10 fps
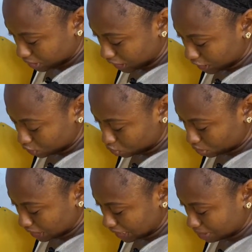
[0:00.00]

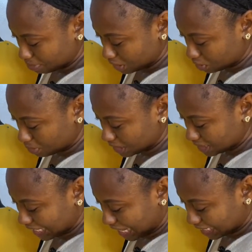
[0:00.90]
Ensure that the
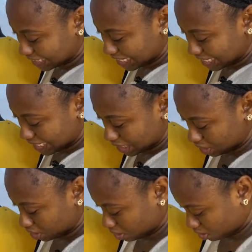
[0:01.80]
measurements are taken